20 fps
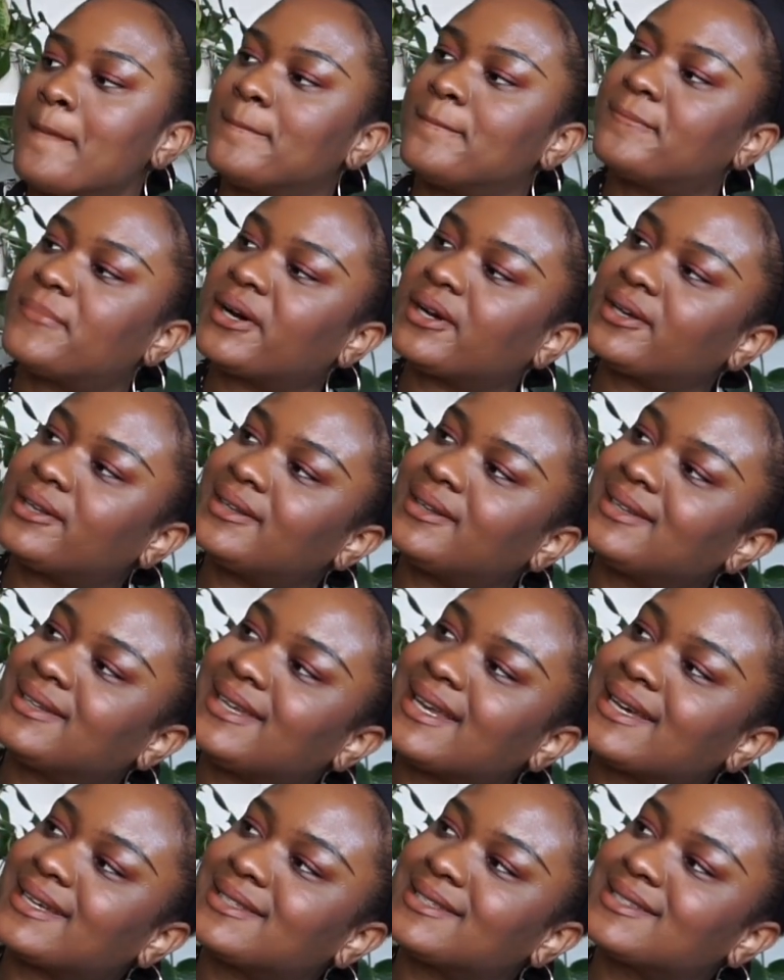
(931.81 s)
But
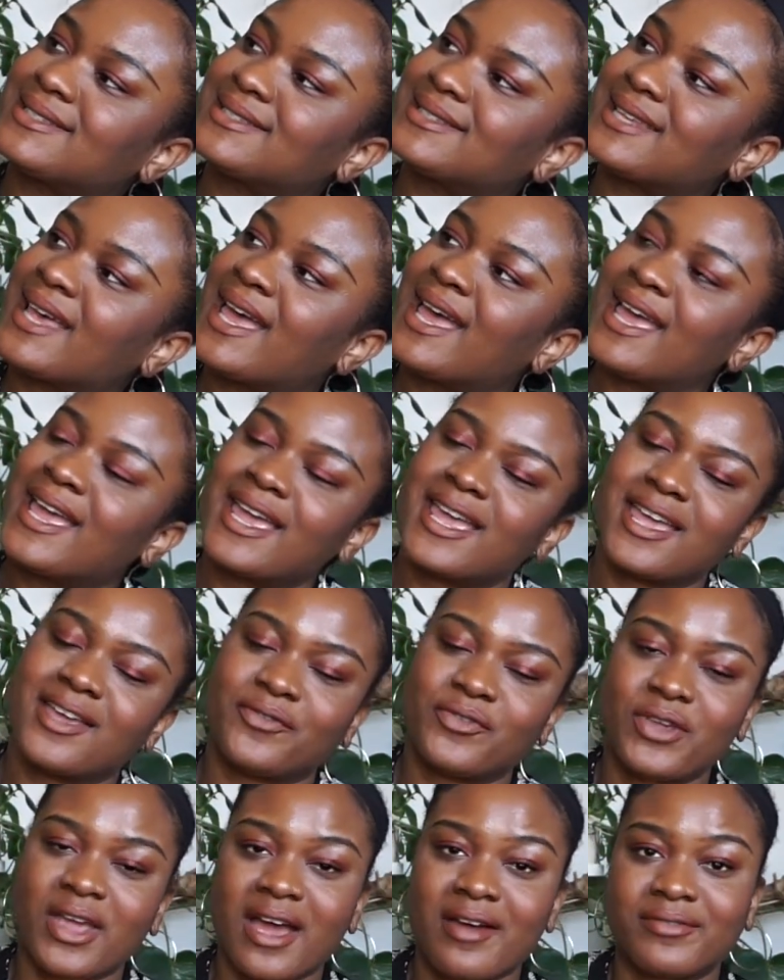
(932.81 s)
yes, if
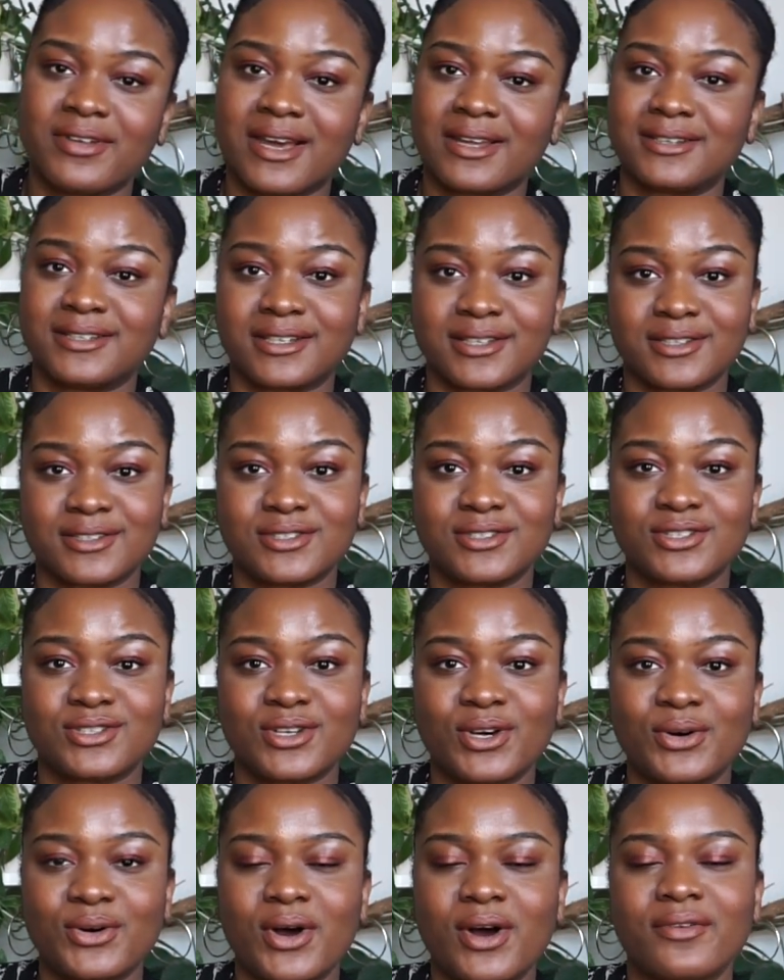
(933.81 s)
you have not done so
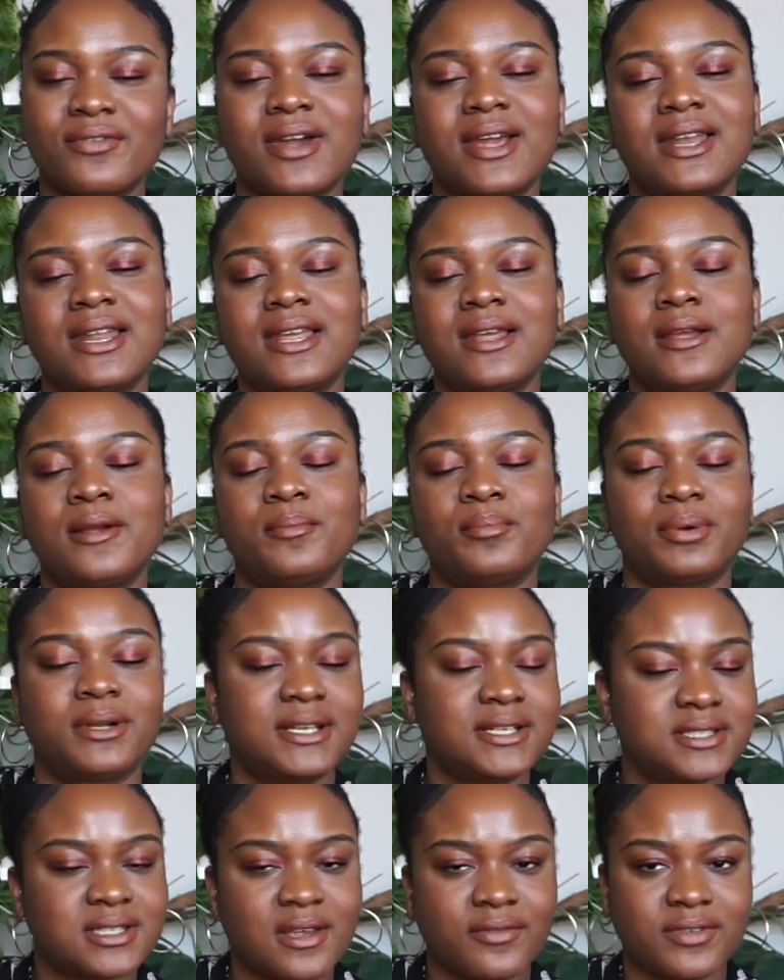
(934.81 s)
already,
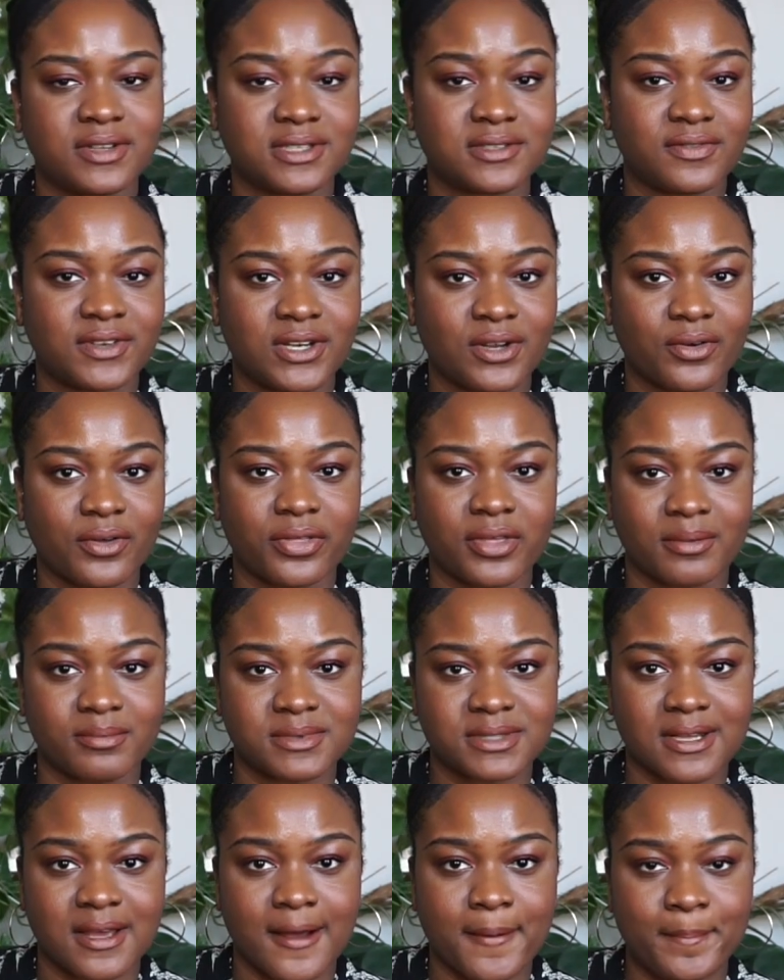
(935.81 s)
please give this video a
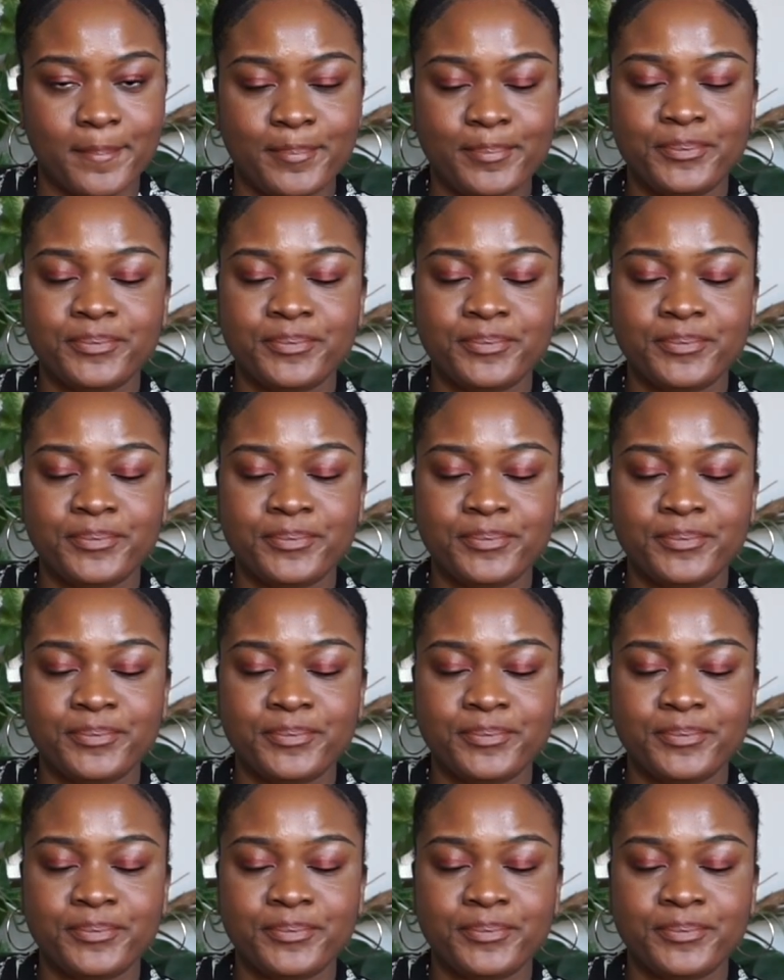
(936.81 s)
thumbs up.